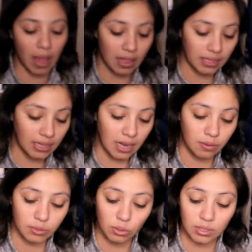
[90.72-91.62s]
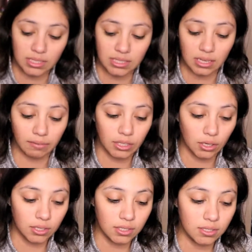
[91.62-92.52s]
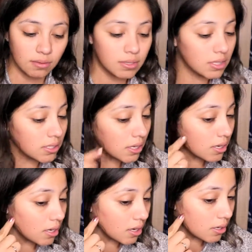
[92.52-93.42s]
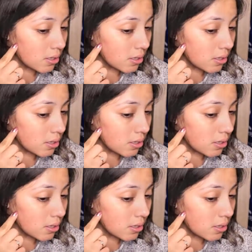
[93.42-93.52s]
palette and it was only $7. It was $6.99.